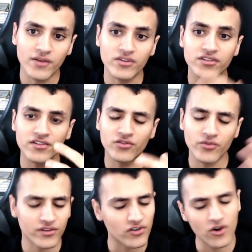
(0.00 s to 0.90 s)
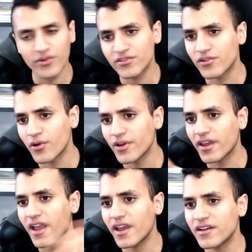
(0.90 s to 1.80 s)
I have a Discord that's always
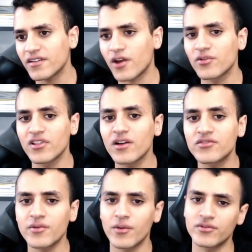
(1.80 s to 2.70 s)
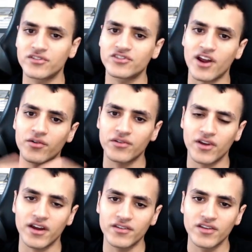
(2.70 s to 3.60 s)
growing, and I would love to be able to chat with
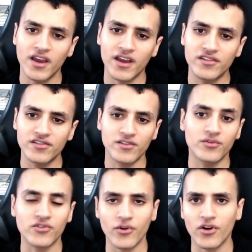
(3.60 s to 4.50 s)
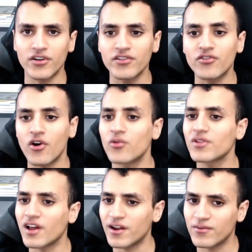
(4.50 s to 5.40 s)
you guys and see what's going on in your
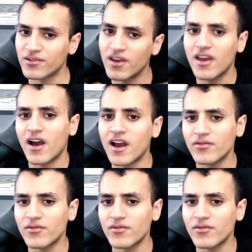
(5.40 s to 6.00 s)
own lives.